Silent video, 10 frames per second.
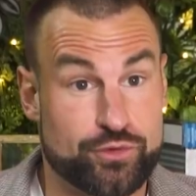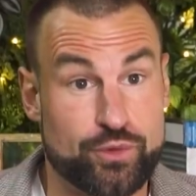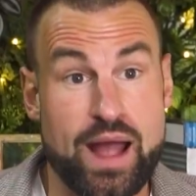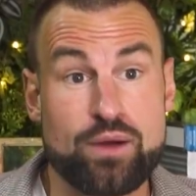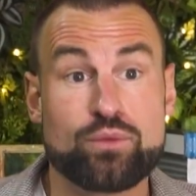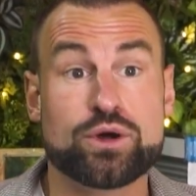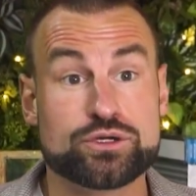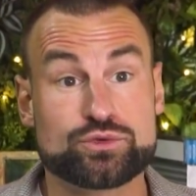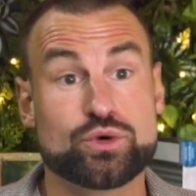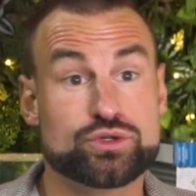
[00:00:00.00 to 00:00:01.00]
throughout
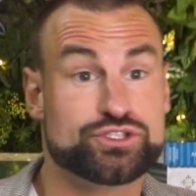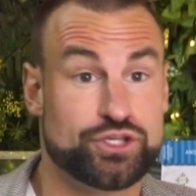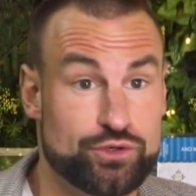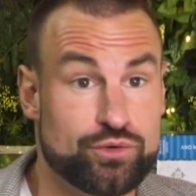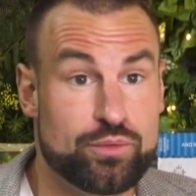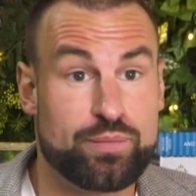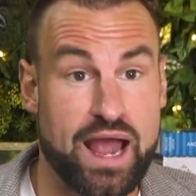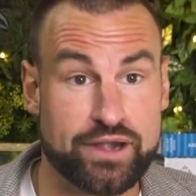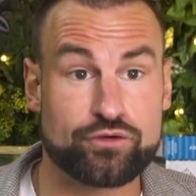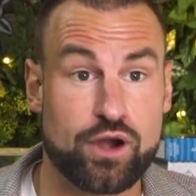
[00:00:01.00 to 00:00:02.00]
World War II,
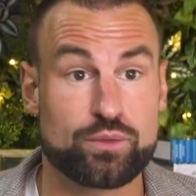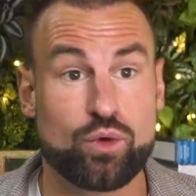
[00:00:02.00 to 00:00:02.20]
Panerai